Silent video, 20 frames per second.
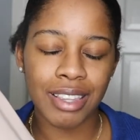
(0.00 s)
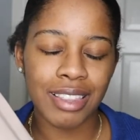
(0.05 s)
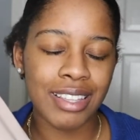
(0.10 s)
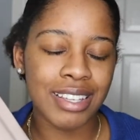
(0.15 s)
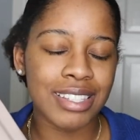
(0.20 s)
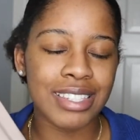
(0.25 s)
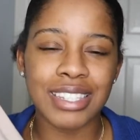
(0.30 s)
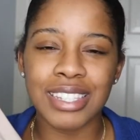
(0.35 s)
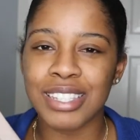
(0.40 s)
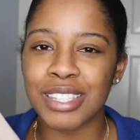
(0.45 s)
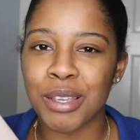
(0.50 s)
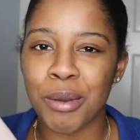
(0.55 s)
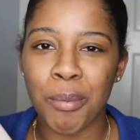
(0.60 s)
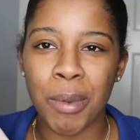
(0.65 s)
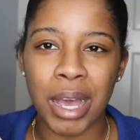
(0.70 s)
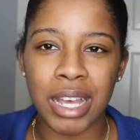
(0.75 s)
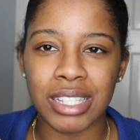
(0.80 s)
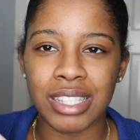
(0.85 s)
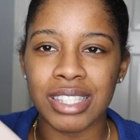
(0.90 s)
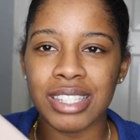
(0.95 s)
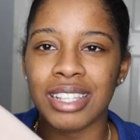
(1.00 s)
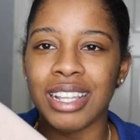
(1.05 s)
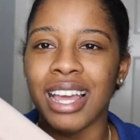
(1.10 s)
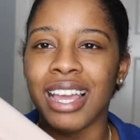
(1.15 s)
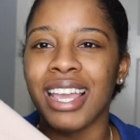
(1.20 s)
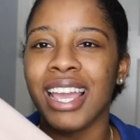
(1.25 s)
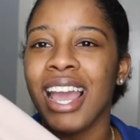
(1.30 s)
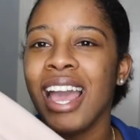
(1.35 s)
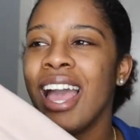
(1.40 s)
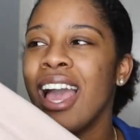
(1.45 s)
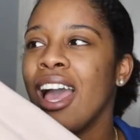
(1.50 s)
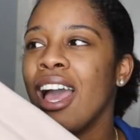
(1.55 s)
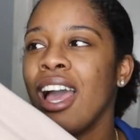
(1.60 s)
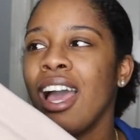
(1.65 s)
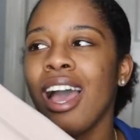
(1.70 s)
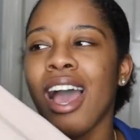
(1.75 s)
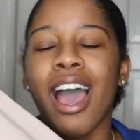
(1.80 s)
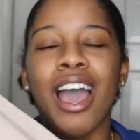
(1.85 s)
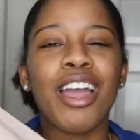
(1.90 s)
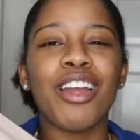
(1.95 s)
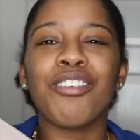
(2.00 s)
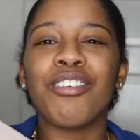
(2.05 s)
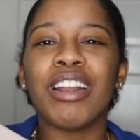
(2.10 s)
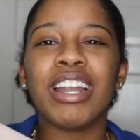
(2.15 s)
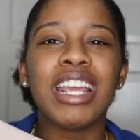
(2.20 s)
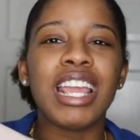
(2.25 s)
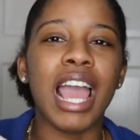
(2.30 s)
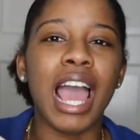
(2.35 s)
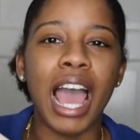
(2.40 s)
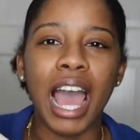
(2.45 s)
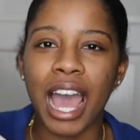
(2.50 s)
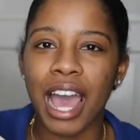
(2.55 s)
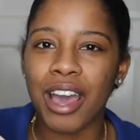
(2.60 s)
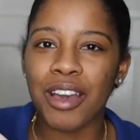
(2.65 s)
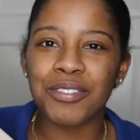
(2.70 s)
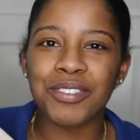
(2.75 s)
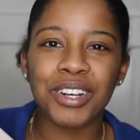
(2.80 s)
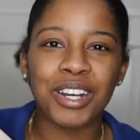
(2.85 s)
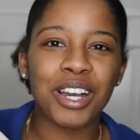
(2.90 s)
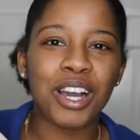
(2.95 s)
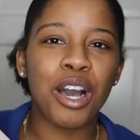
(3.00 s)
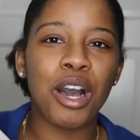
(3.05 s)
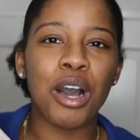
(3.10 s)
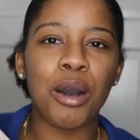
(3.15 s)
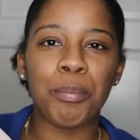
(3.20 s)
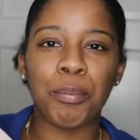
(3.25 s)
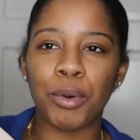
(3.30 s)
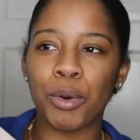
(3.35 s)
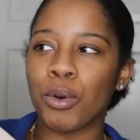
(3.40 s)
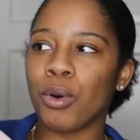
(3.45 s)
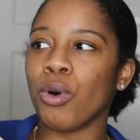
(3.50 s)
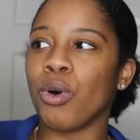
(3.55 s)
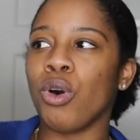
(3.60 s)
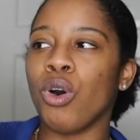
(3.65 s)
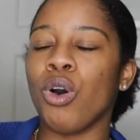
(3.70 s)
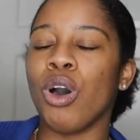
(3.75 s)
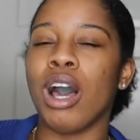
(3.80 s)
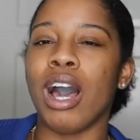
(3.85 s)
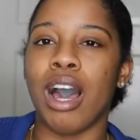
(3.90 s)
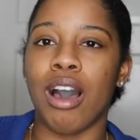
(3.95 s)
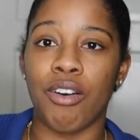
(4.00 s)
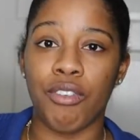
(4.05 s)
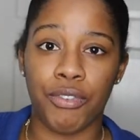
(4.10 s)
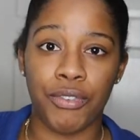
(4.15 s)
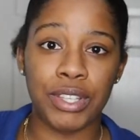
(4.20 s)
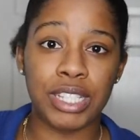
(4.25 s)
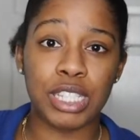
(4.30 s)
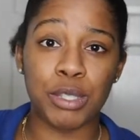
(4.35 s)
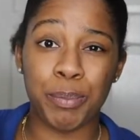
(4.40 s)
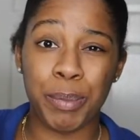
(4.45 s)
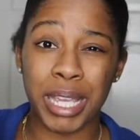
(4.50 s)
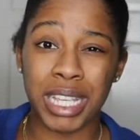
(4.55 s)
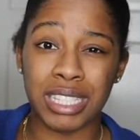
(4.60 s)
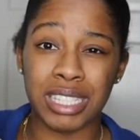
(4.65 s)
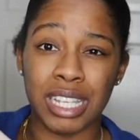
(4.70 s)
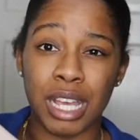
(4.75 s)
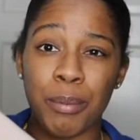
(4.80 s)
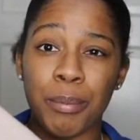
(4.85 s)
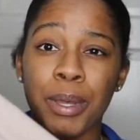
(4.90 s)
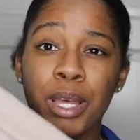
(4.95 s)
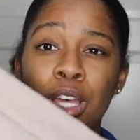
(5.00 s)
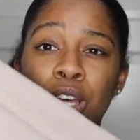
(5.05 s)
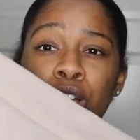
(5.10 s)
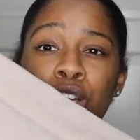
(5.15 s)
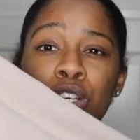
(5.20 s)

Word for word: This is a must. Like, I already have a couple outfits picked out